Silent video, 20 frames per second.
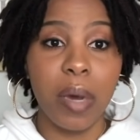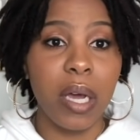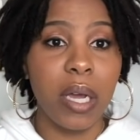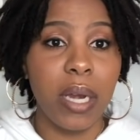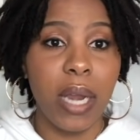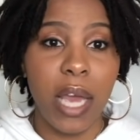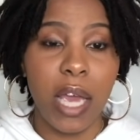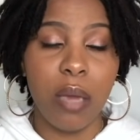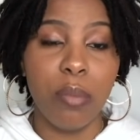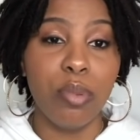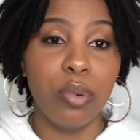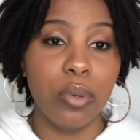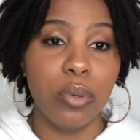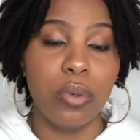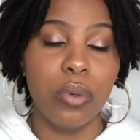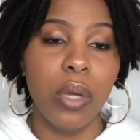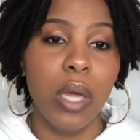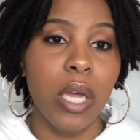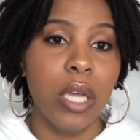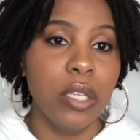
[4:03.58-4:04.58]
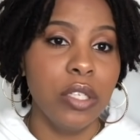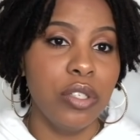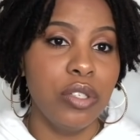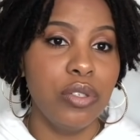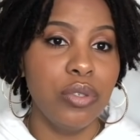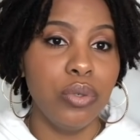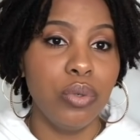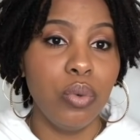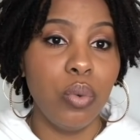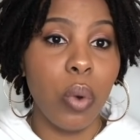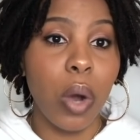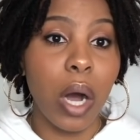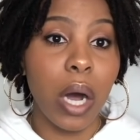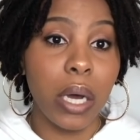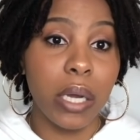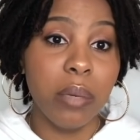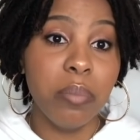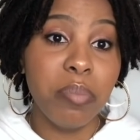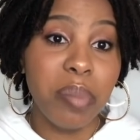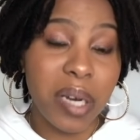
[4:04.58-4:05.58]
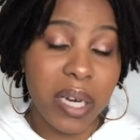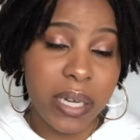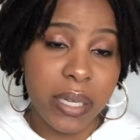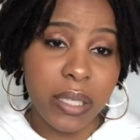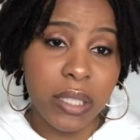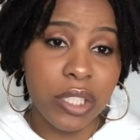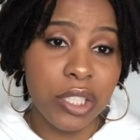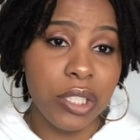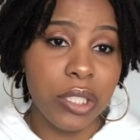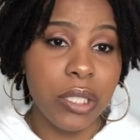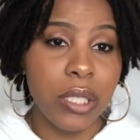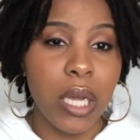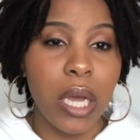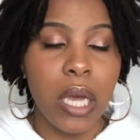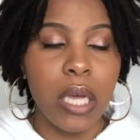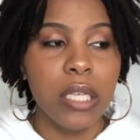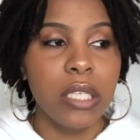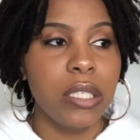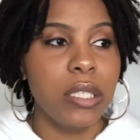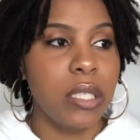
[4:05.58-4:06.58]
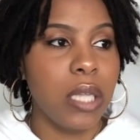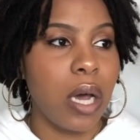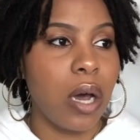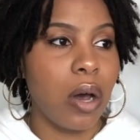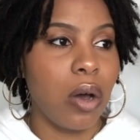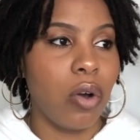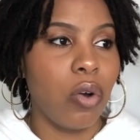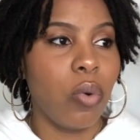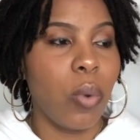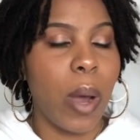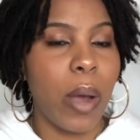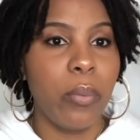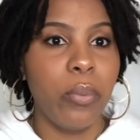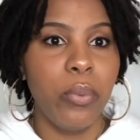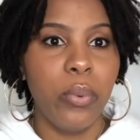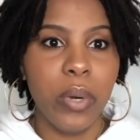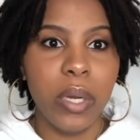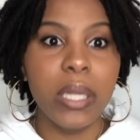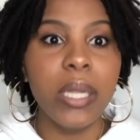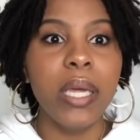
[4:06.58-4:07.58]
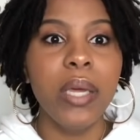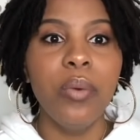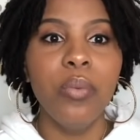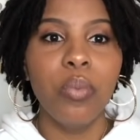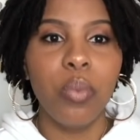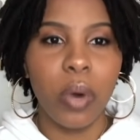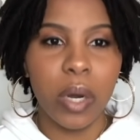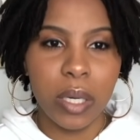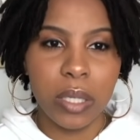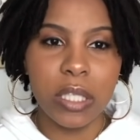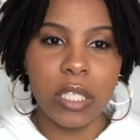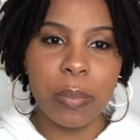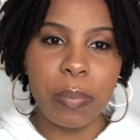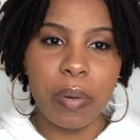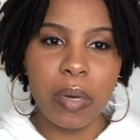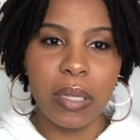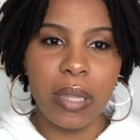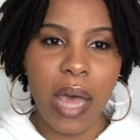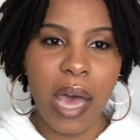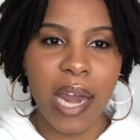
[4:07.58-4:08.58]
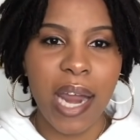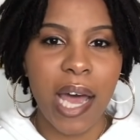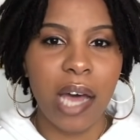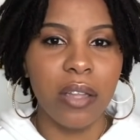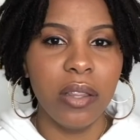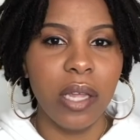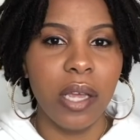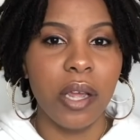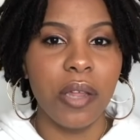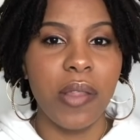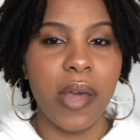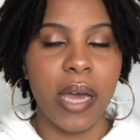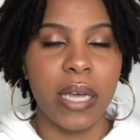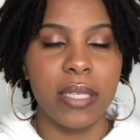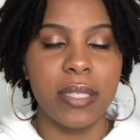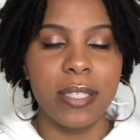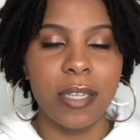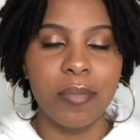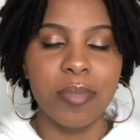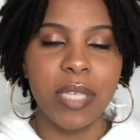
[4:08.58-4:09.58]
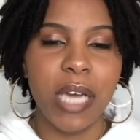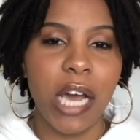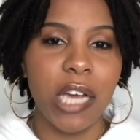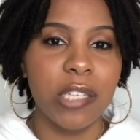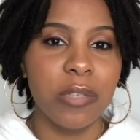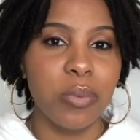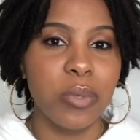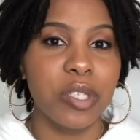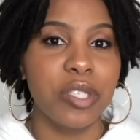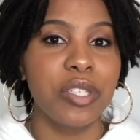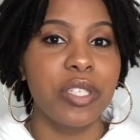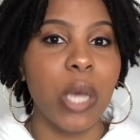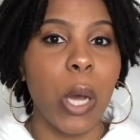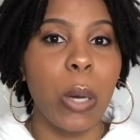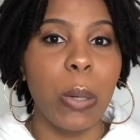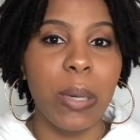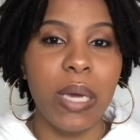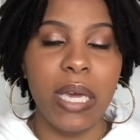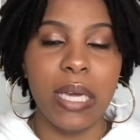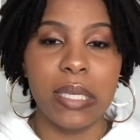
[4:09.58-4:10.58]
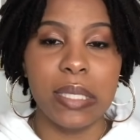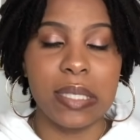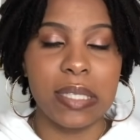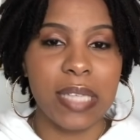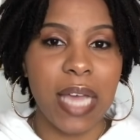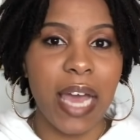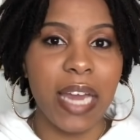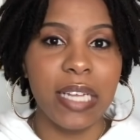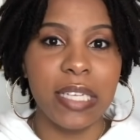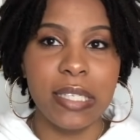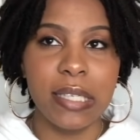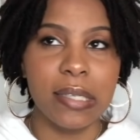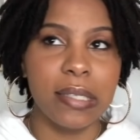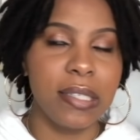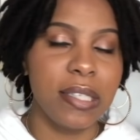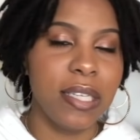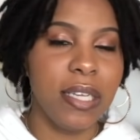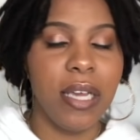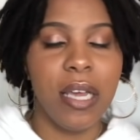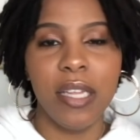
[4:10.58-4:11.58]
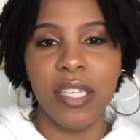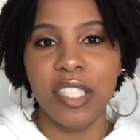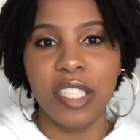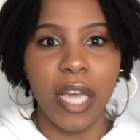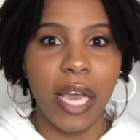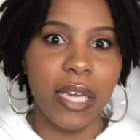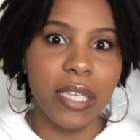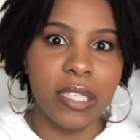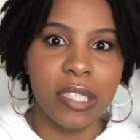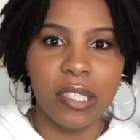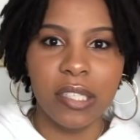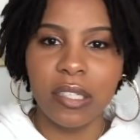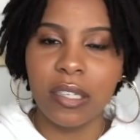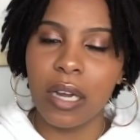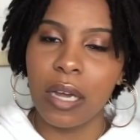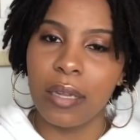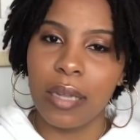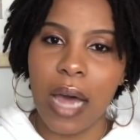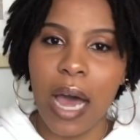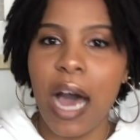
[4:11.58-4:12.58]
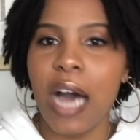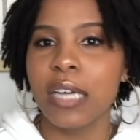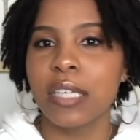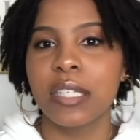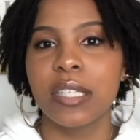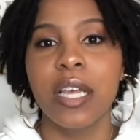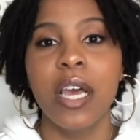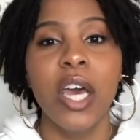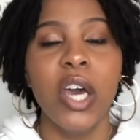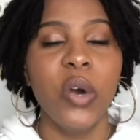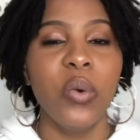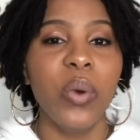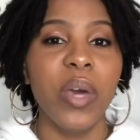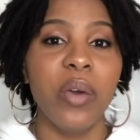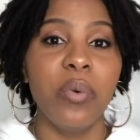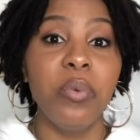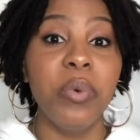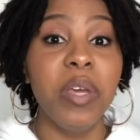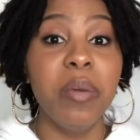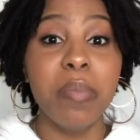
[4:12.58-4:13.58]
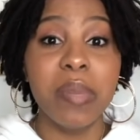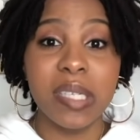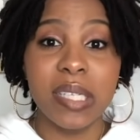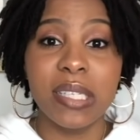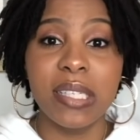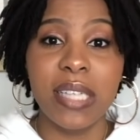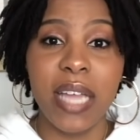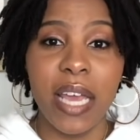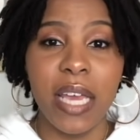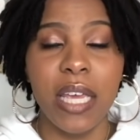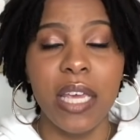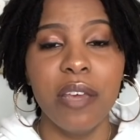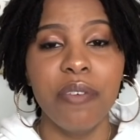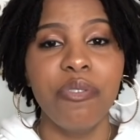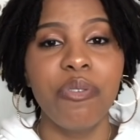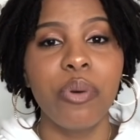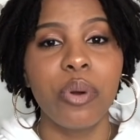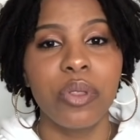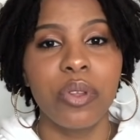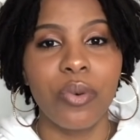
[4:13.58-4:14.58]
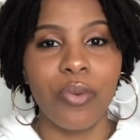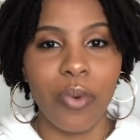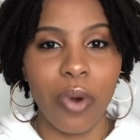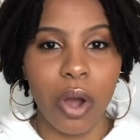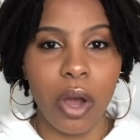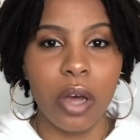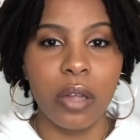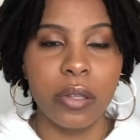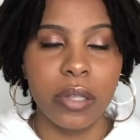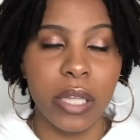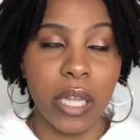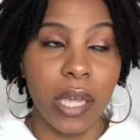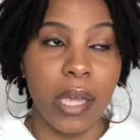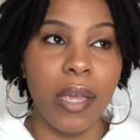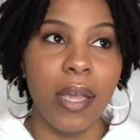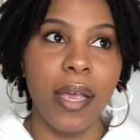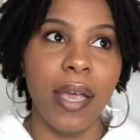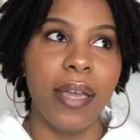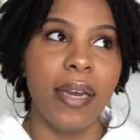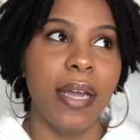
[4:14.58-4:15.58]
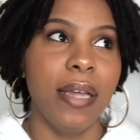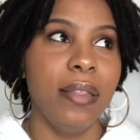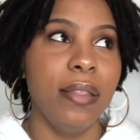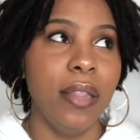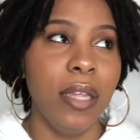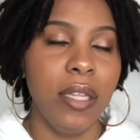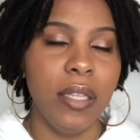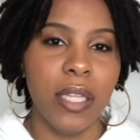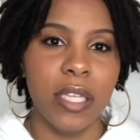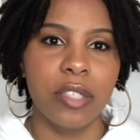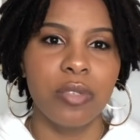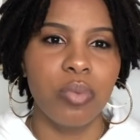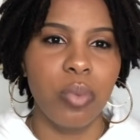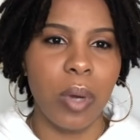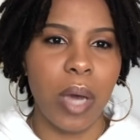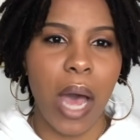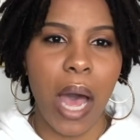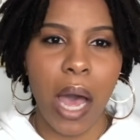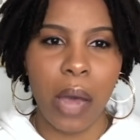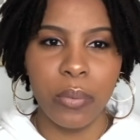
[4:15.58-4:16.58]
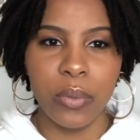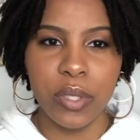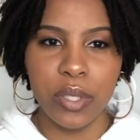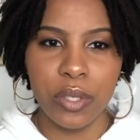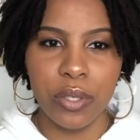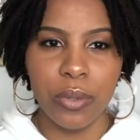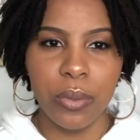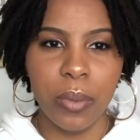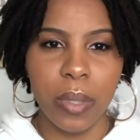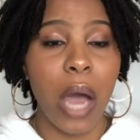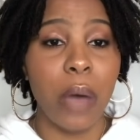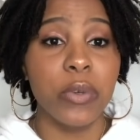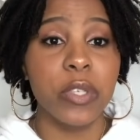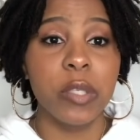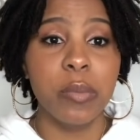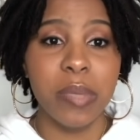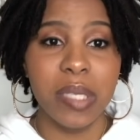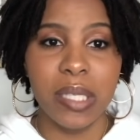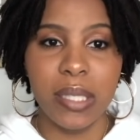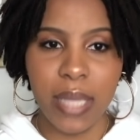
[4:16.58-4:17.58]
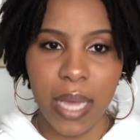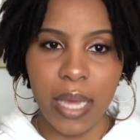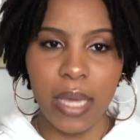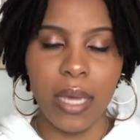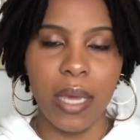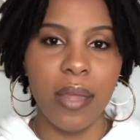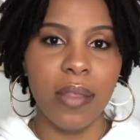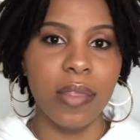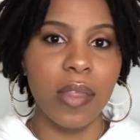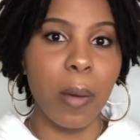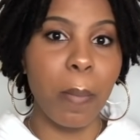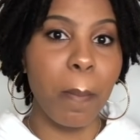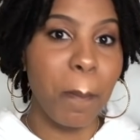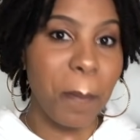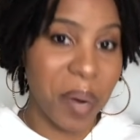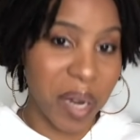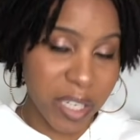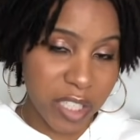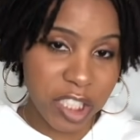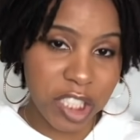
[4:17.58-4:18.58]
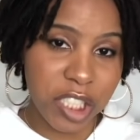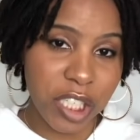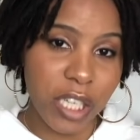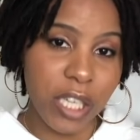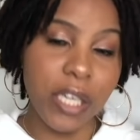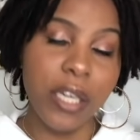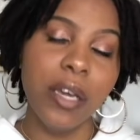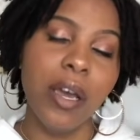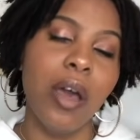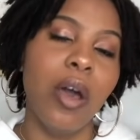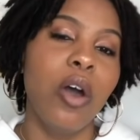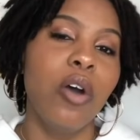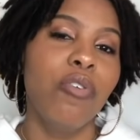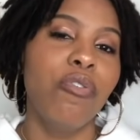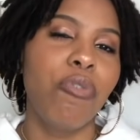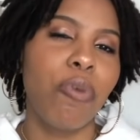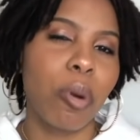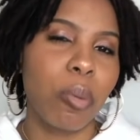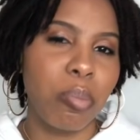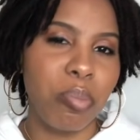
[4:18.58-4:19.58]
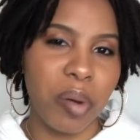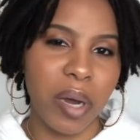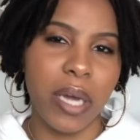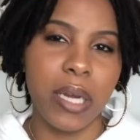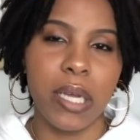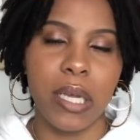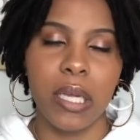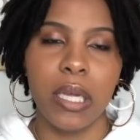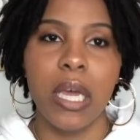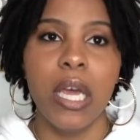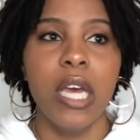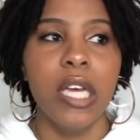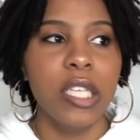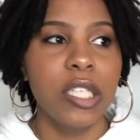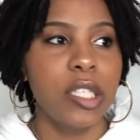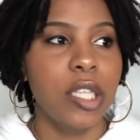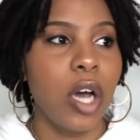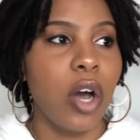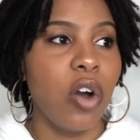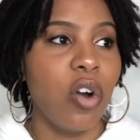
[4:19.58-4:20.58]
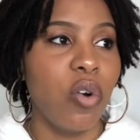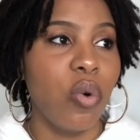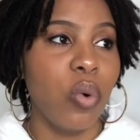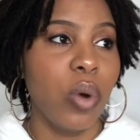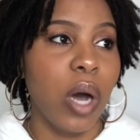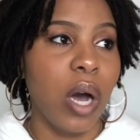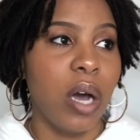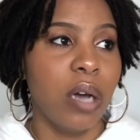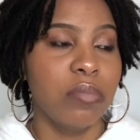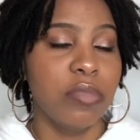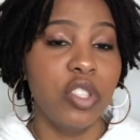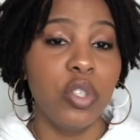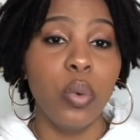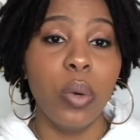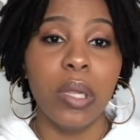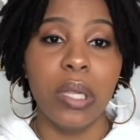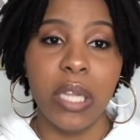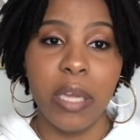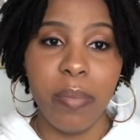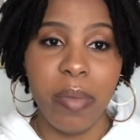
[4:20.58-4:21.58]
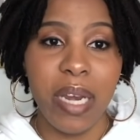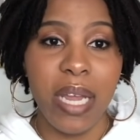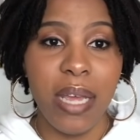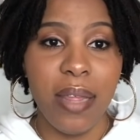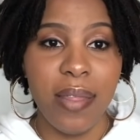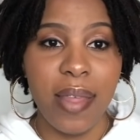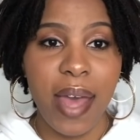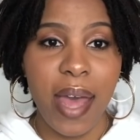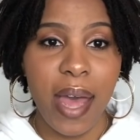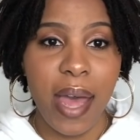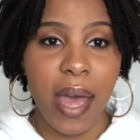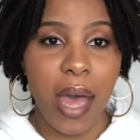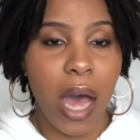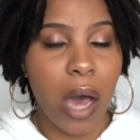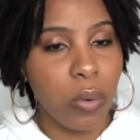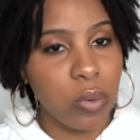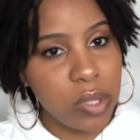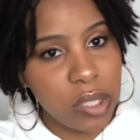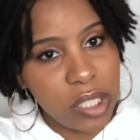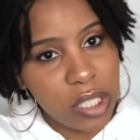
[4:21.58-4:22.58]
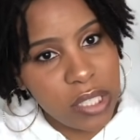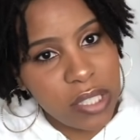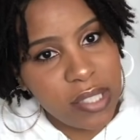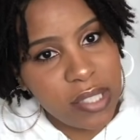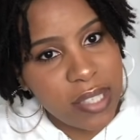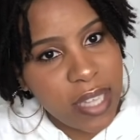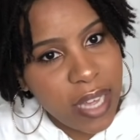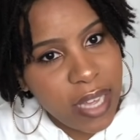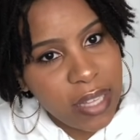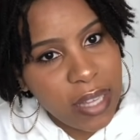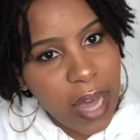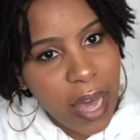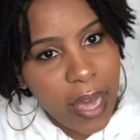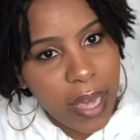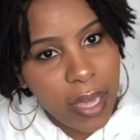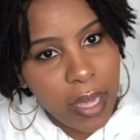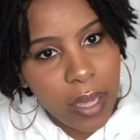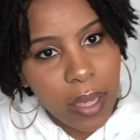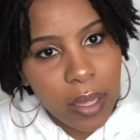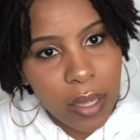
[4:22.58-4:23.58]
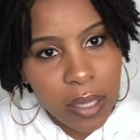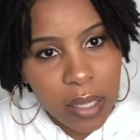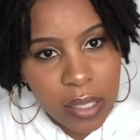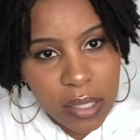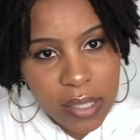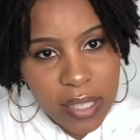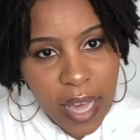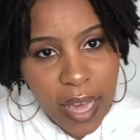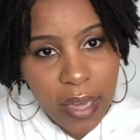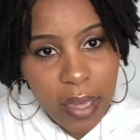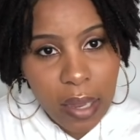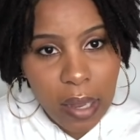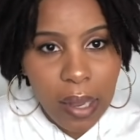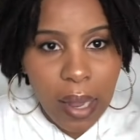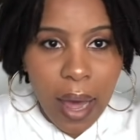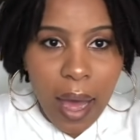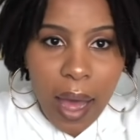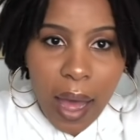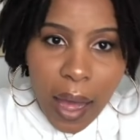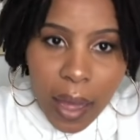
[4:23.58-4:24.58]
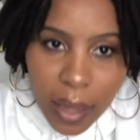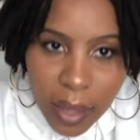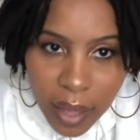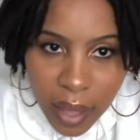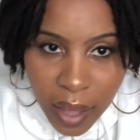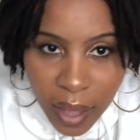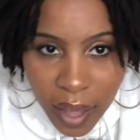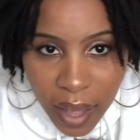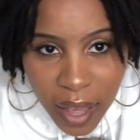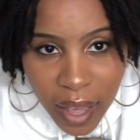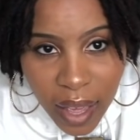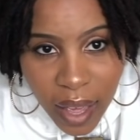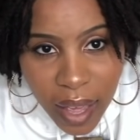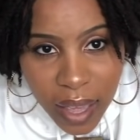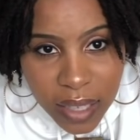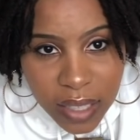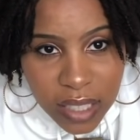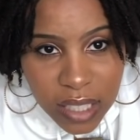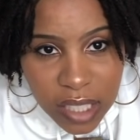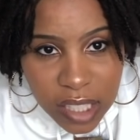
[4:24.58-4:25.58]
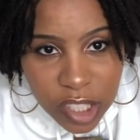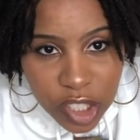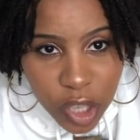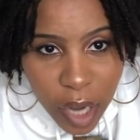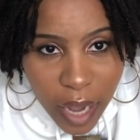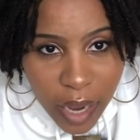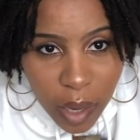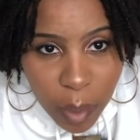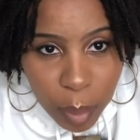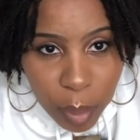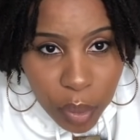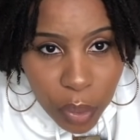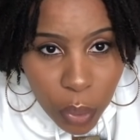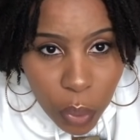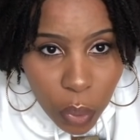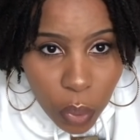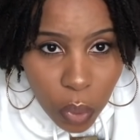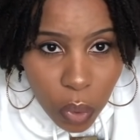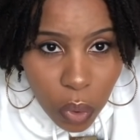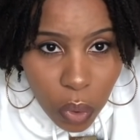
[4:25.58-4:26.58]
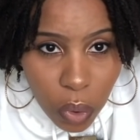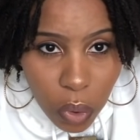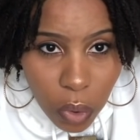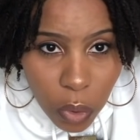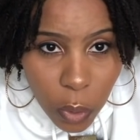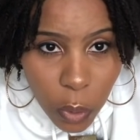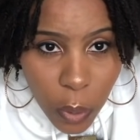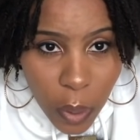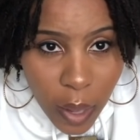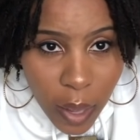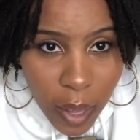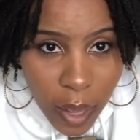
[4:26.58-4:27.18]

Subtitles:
unable to unbunch. So I really wanted to put that out there, that sometimes we're so excited to see changes in our locks and we mistake it for the wrong thing. And I think that's what I was doing. I was mistaking the bunching for budding. So to eliminate that, I would just say, like, take a lock and just try to pull